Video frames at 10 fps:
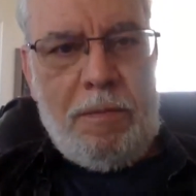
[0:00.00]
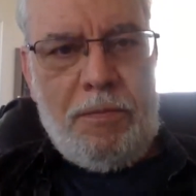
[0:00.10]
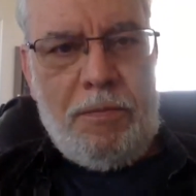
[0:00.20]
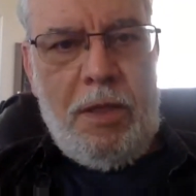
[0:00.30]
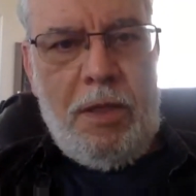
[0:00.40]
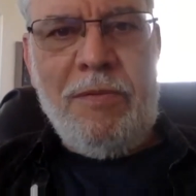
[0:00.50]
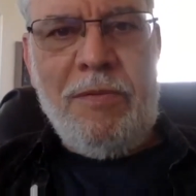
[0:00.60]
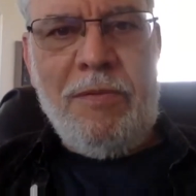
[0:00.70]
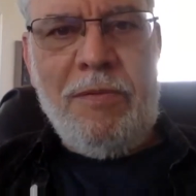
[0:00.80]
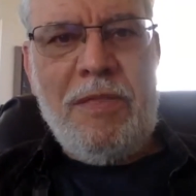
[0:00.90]
So
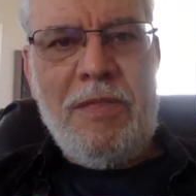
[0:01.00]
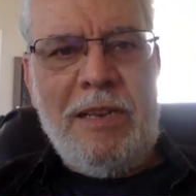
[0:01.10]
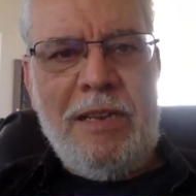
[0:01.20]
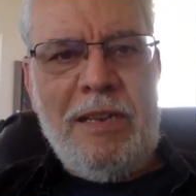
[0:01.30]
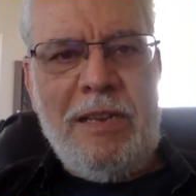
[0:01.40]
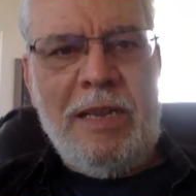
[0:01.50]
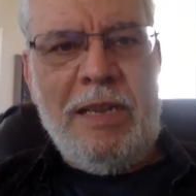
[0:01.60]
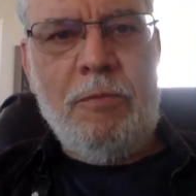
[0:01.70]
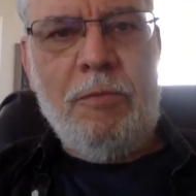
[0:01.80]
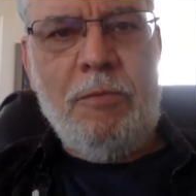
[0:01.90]
even that idea
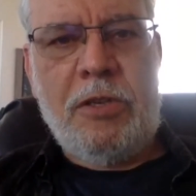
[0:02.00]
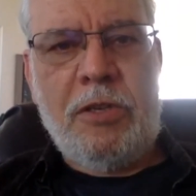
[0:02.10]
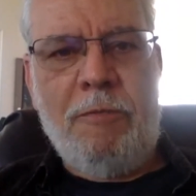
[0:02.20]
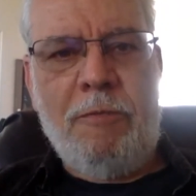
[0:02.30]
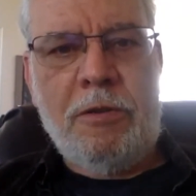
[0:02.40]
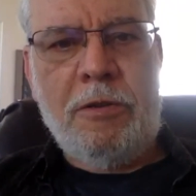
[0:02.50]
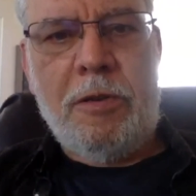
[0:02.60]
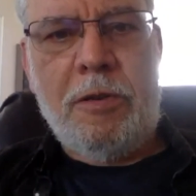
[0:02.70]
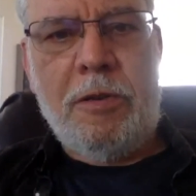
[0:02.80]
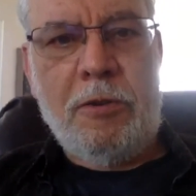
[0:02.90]
was considered
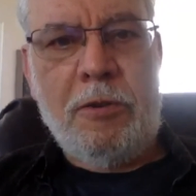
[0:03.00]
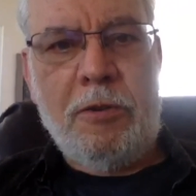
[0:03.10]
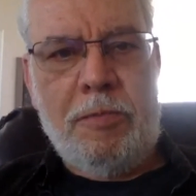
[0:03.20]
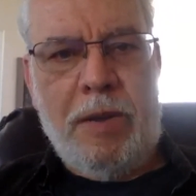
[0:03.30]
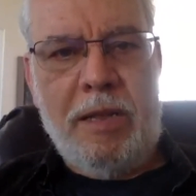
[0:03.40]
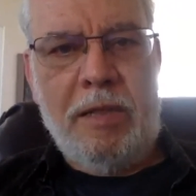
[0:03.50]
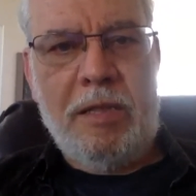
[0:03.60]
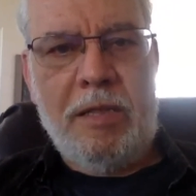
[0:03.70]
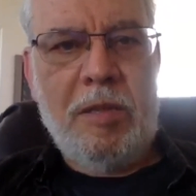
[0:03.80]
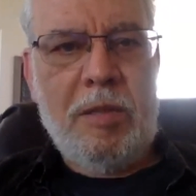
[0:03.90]
seriously by
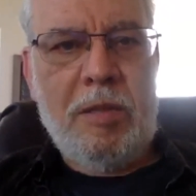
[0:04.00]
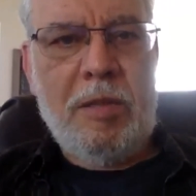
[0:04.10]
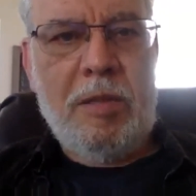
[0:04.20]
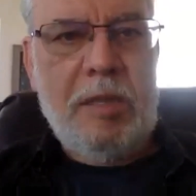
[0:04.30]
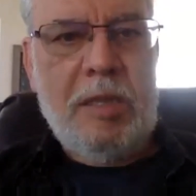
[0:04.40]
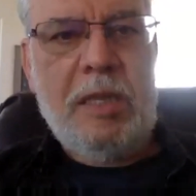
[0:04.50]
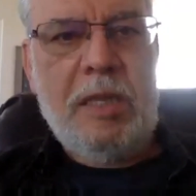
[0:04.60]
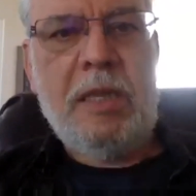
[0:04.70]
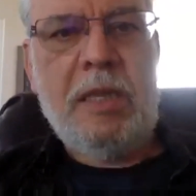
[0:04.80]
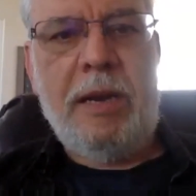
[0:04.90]

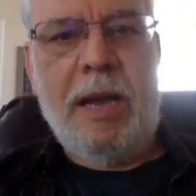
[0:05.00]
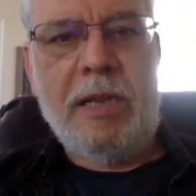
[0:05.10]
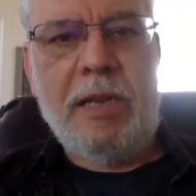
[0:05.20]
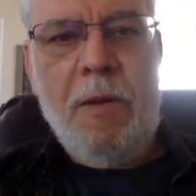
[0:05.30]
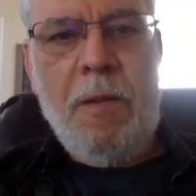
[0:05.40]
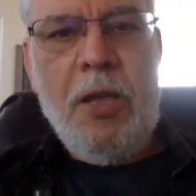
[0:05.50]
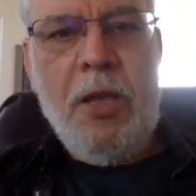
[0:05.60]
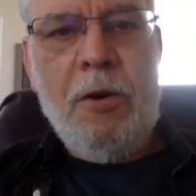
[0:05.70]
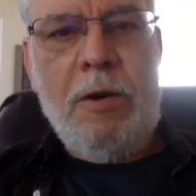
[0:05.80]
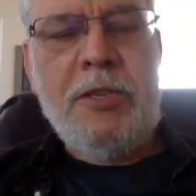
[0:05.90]
NASA,
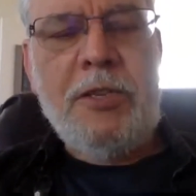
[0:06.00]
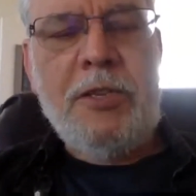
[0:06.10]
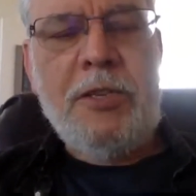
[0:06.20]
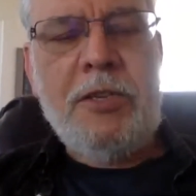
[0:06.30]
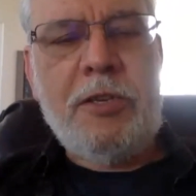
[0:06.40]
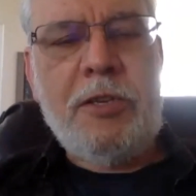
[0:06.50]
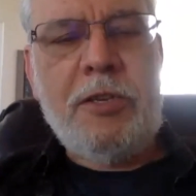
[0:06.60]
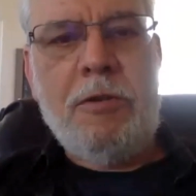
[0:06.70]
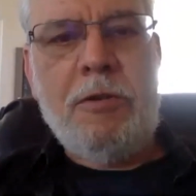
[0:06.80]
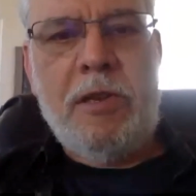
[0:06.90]
but
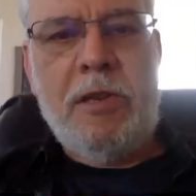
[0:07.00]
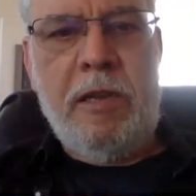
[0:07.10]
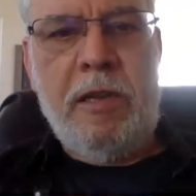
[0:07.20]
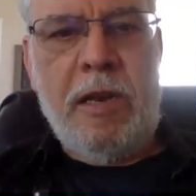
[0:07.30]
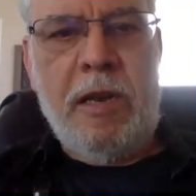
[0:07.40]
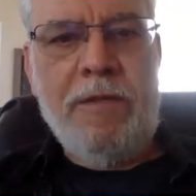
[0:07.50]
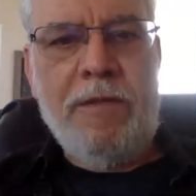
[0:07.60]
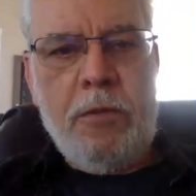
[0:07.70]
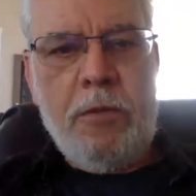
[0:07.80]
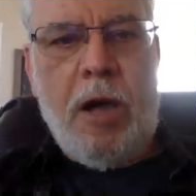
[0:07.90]
seriously enough to
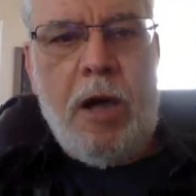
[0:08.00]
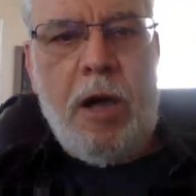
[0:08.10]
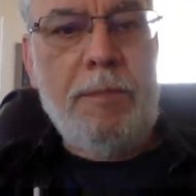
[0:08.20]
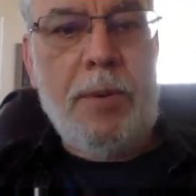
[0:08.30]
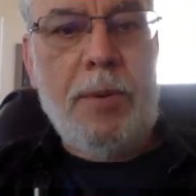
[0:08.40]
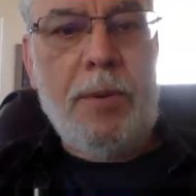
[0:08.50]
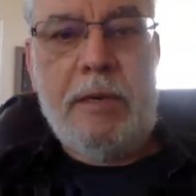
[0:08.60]
contemplate